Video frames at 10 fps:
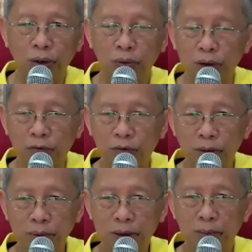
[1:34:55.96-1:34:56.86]
to
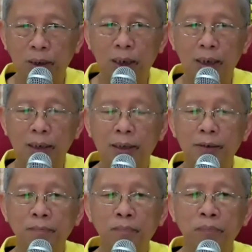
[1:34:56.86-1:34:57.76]
develop samadhi,
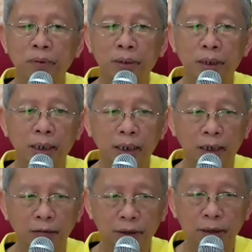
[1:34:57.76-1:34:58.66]
then
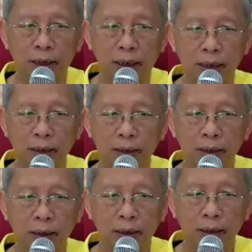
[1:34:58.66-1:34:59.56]
after that,
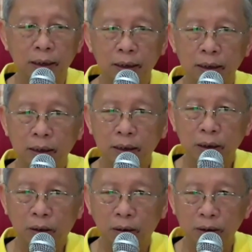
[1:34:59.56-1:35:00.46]

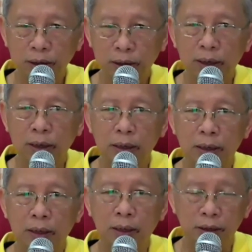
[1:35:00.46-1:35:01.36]

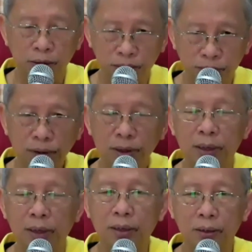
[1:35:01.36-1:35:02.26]
constantly use
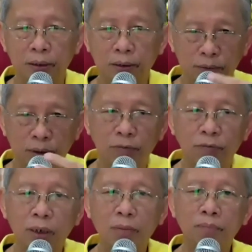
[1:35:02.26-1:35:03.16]
it to
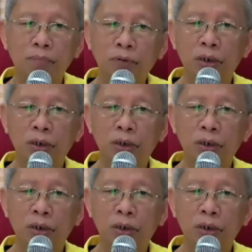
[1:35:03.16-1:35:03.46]
develop